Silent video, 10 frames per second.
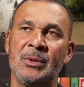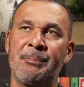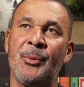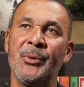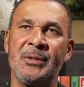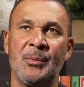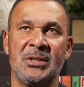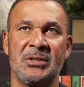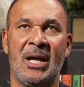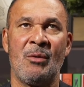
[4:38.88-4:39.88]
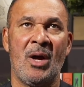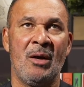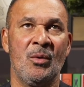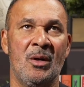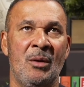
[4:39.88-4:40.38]
point
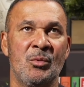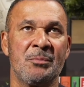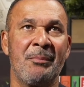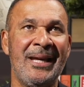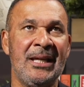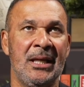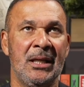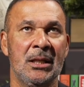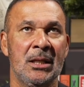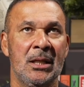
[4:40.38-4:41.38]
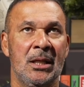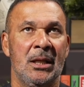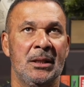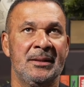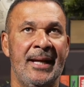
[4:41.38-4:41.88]
I was making,
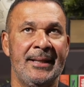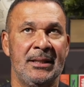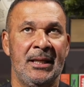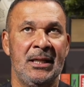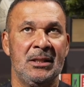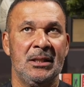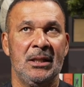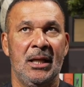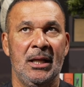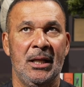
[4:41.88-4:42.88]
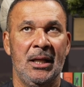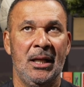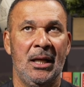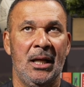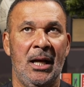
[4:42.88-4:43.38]
that
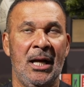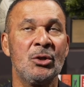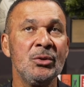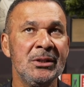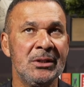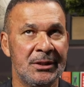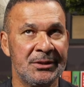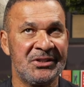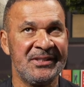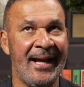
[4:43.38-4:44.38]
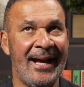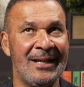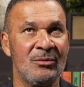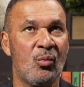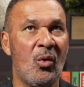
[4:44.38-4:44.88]
I couldn't
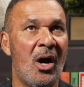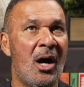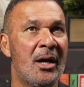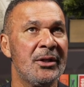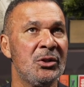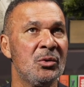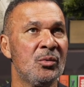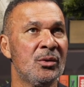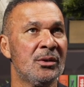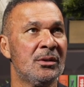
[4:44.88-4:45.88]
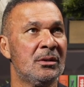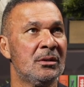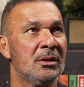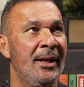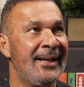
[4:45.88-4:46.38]
understand why you were
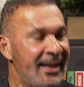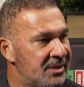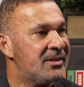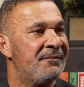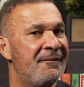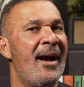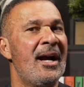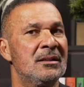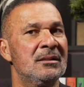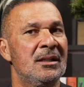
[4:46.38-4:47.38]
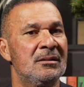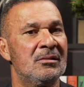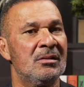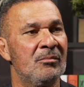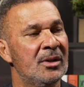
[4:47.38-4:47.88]
against the fact that
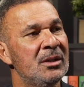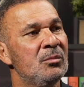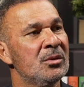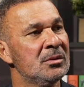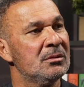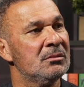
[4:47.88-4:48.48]
somebody would